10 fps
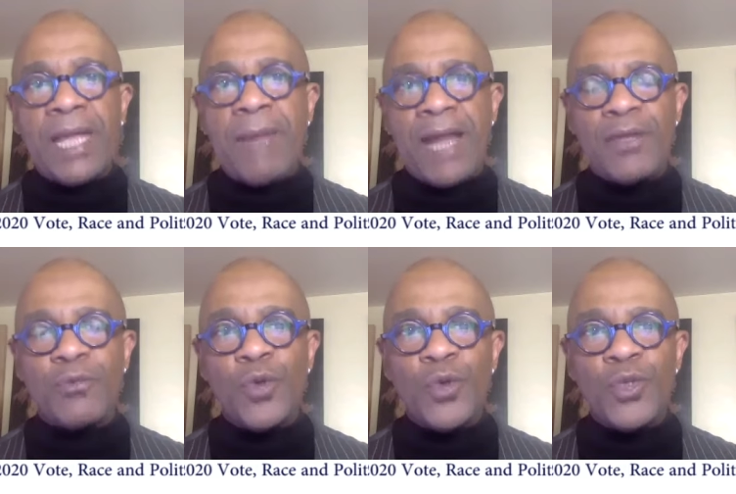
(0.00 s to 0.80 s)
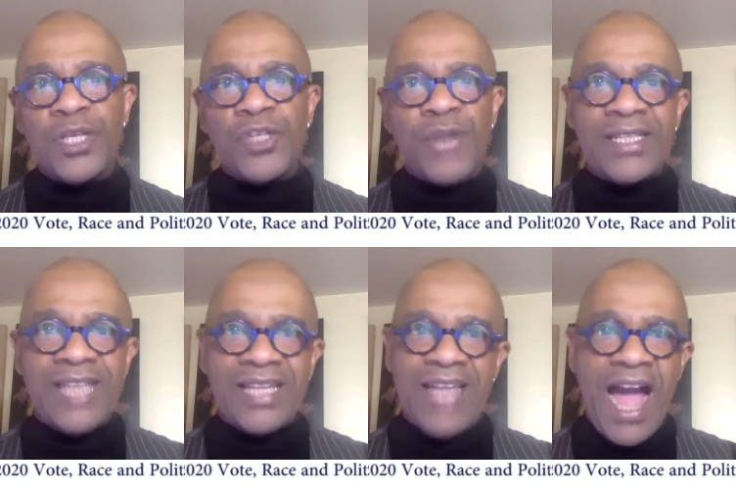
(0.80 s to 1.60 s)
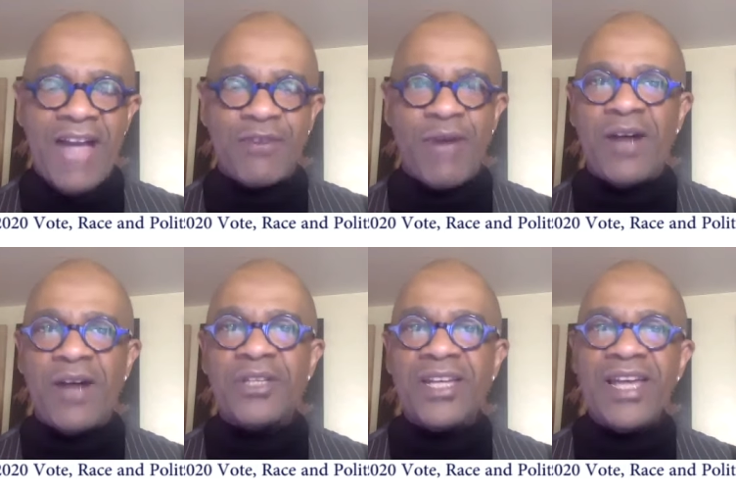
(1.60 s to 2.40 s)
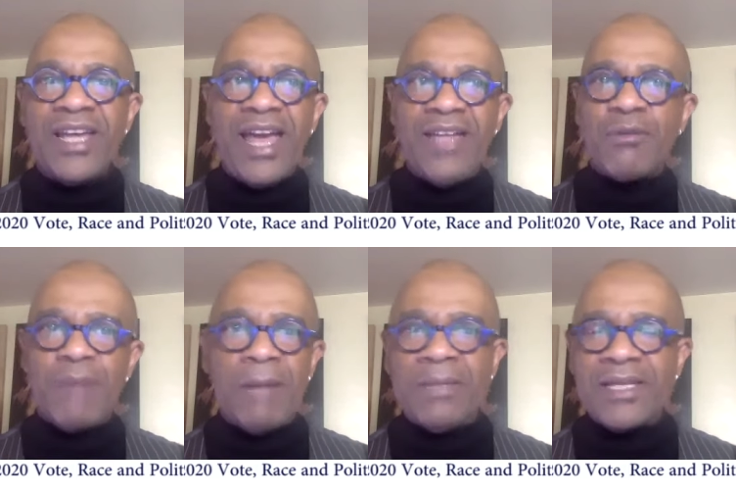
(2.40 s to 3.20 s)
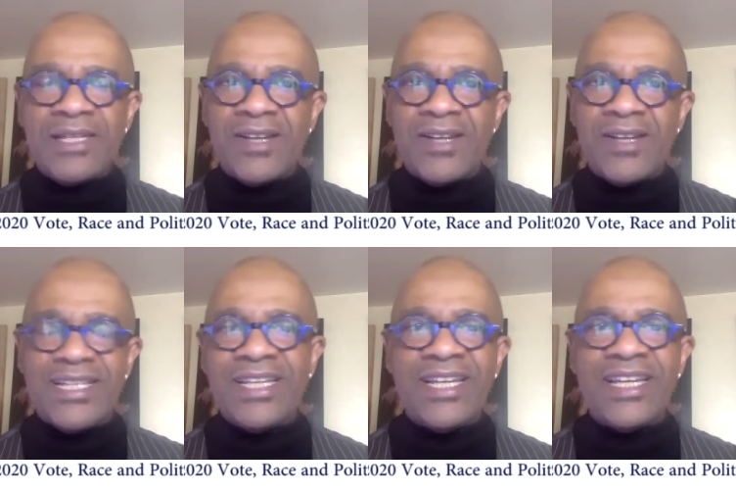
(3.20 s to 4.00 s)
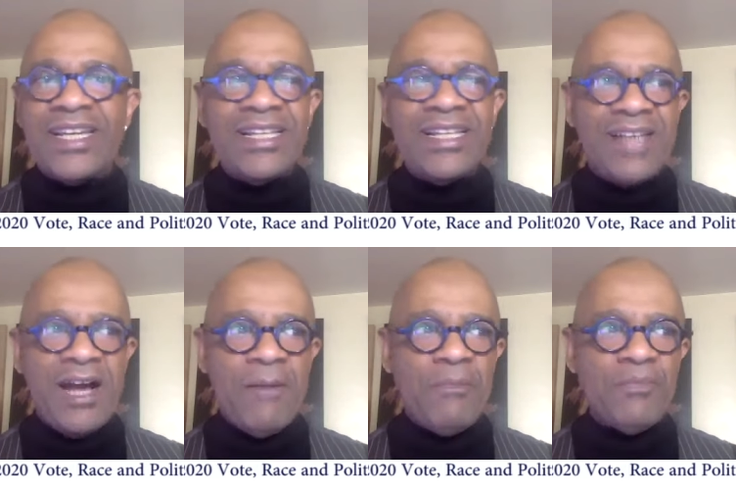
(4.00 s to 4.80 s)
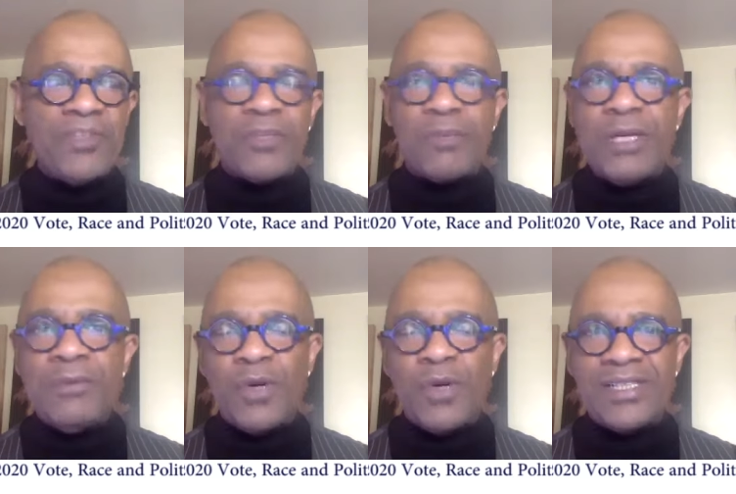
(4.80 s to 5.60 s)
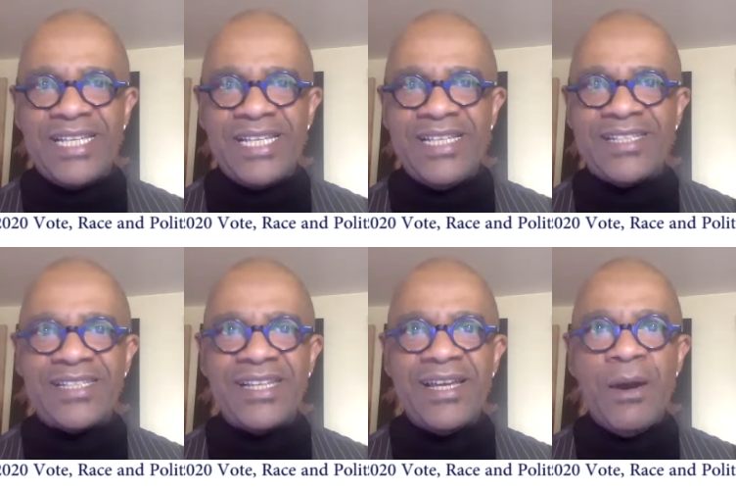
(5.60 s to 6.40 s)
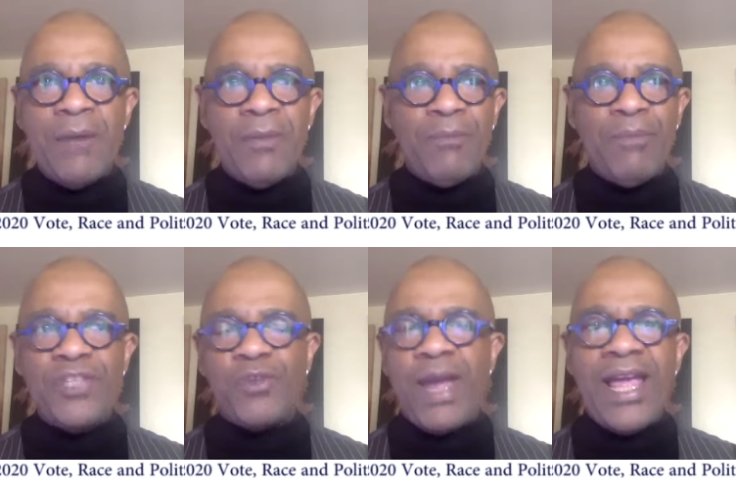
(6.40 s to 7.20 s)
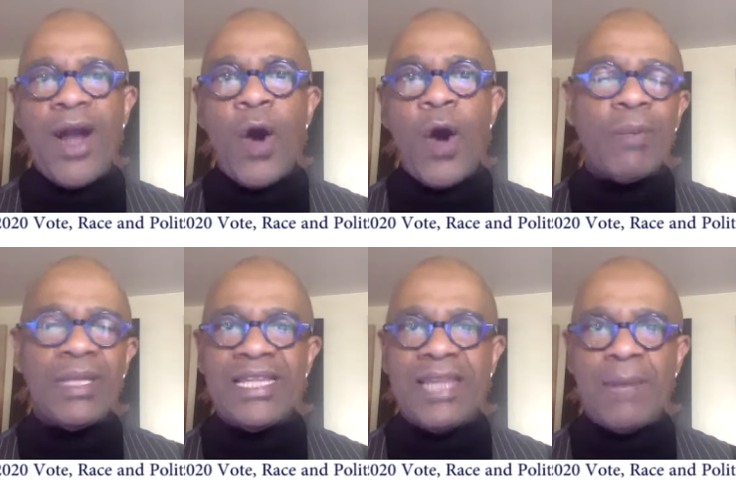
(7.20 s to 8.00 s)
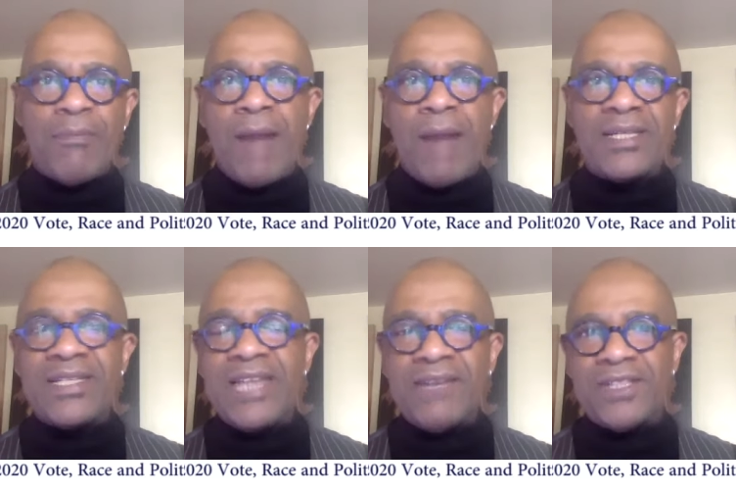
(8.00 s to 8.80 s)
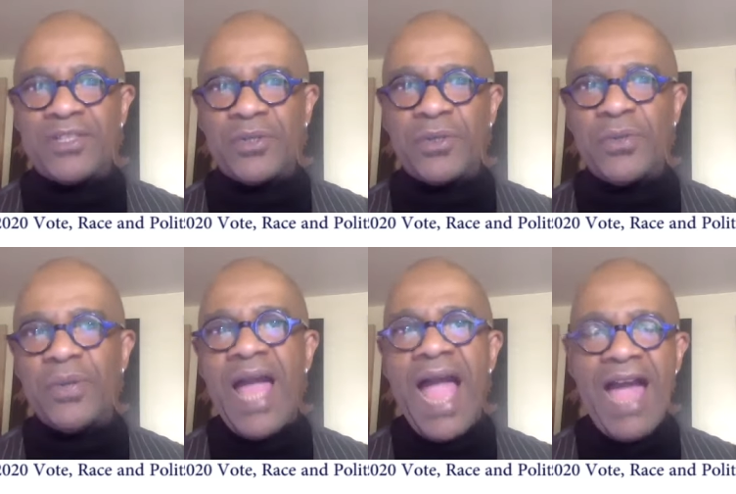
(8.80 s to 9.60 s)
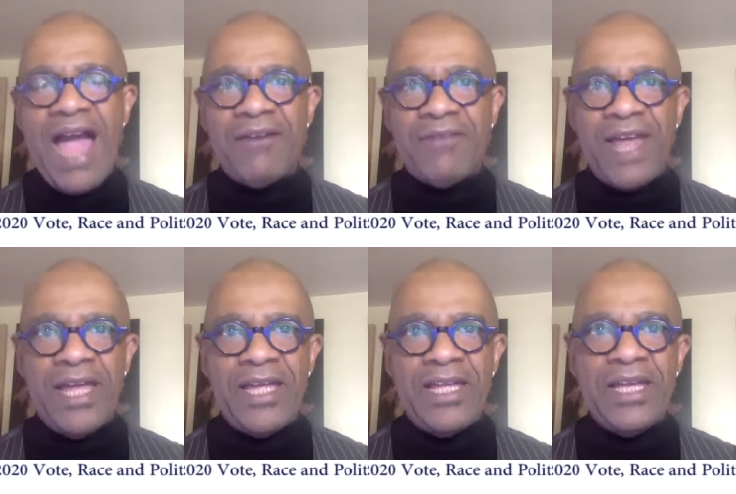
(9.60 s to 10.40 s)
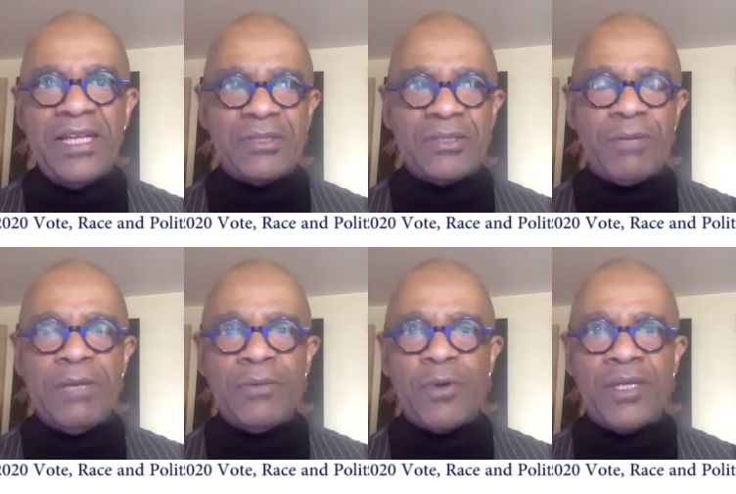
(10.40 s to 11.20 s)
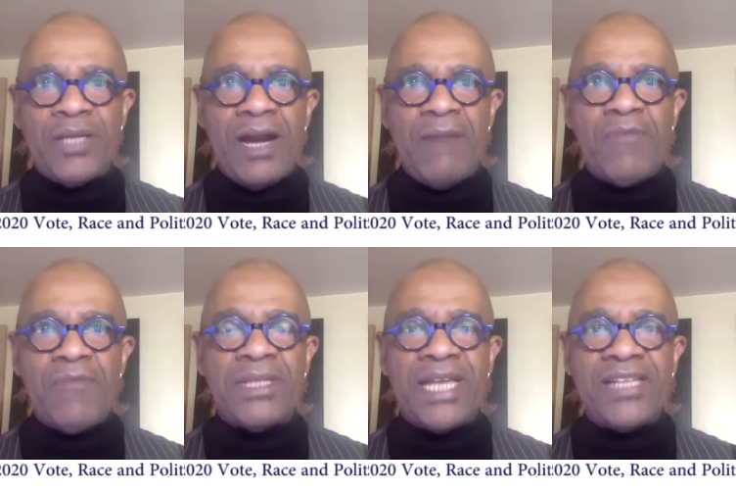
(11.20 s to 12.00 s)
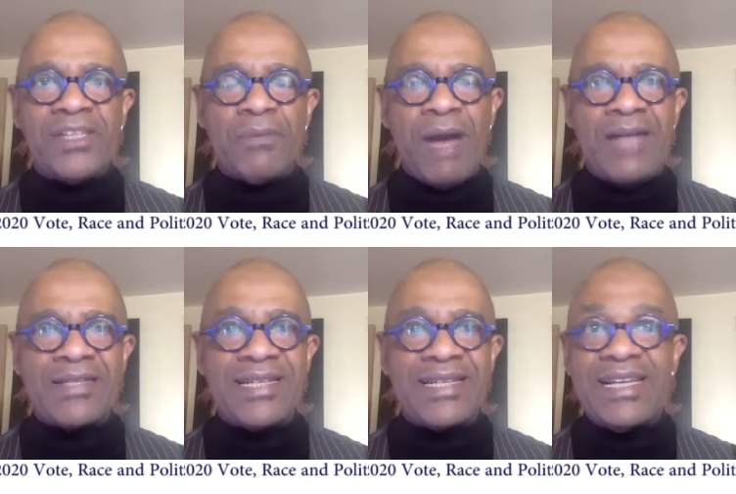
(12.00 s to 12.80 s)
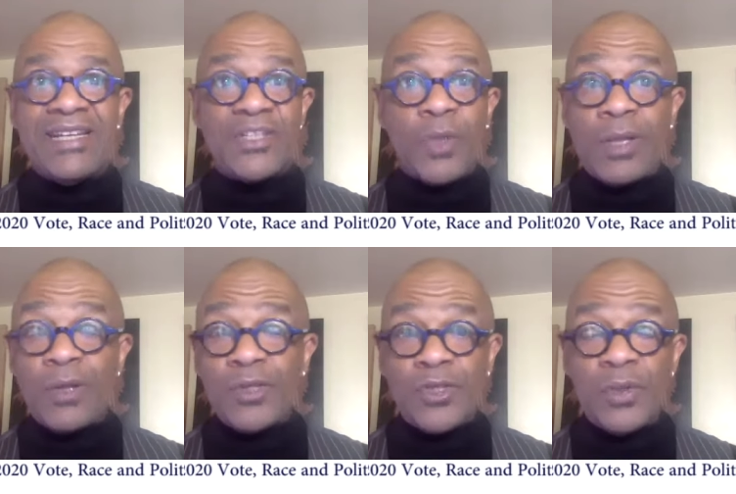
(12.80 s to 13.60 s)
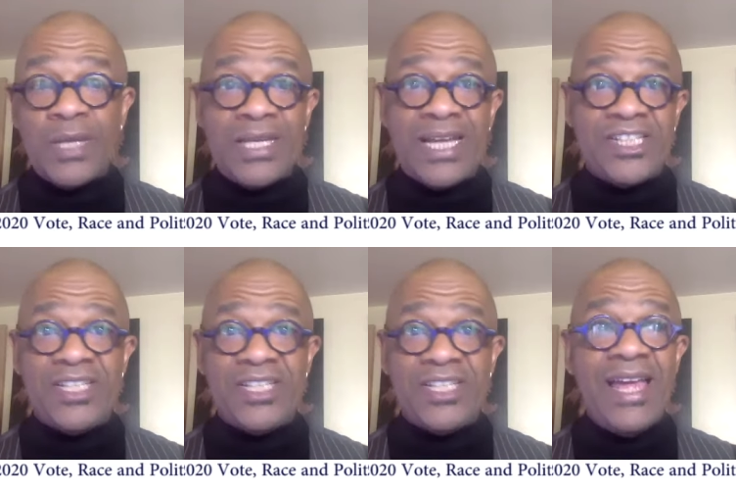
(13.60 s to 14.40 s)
by the rules and try to take the high ground. And the Republicans are stealing um, Supreme Court seats, betraying openly their promise never to have a Supreme Court um, nomination process so close to an election,